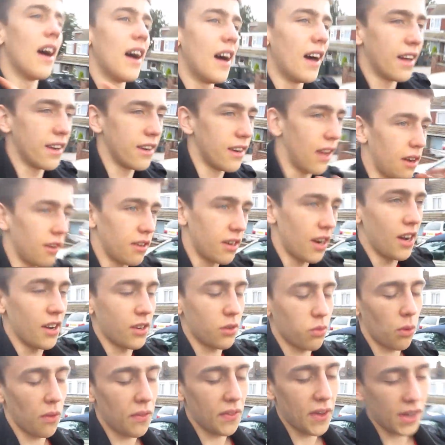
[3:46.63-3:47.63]
no,
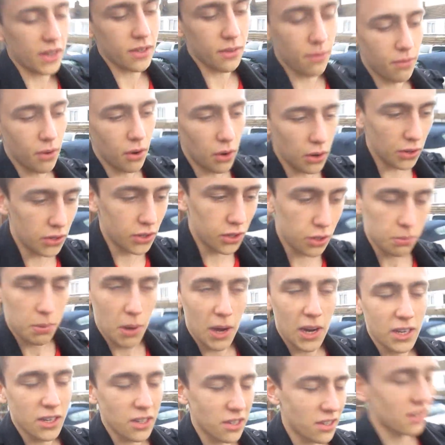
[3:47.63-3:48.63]
it's 1,400
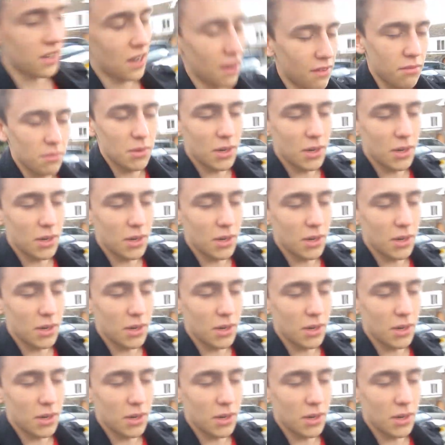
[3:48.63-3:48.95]
pages, so never